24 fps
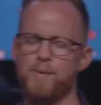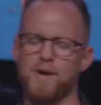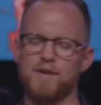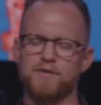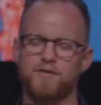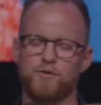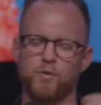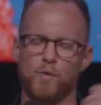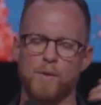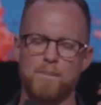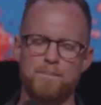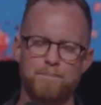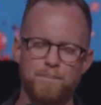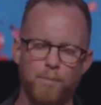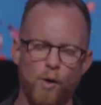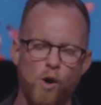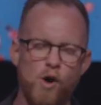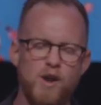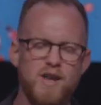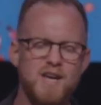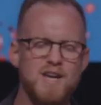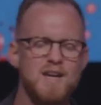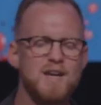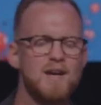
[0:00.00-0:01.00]
us to
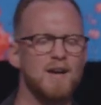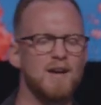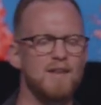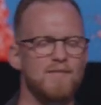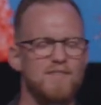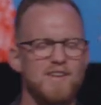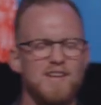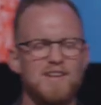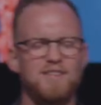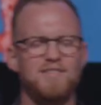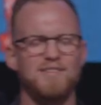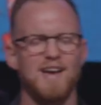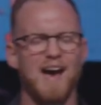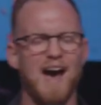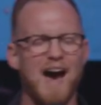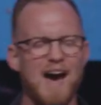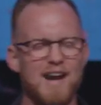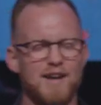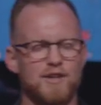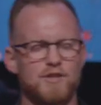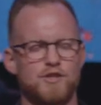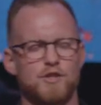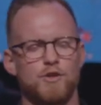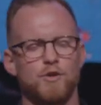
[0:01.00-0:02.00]
embody these
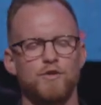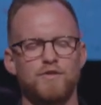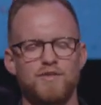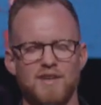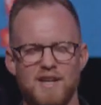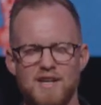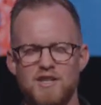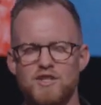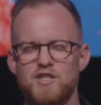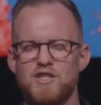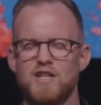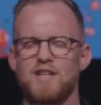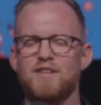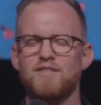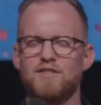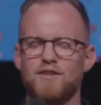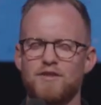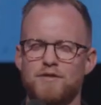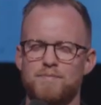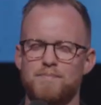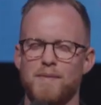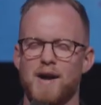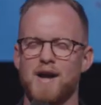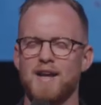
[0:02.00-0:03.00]
attitudes in
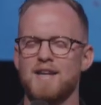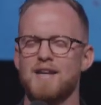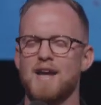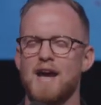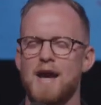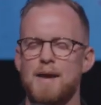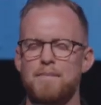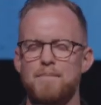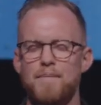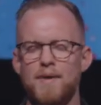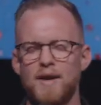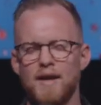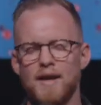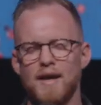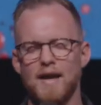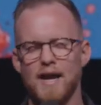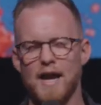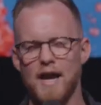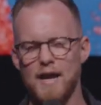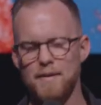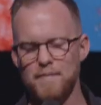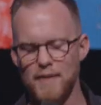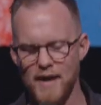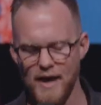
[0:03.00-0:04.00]
Jesus' mighty name.
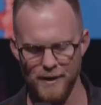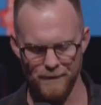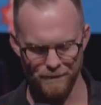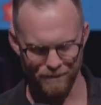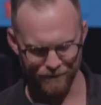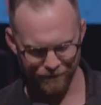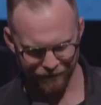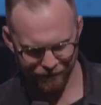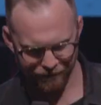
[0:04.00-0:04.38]
Amen.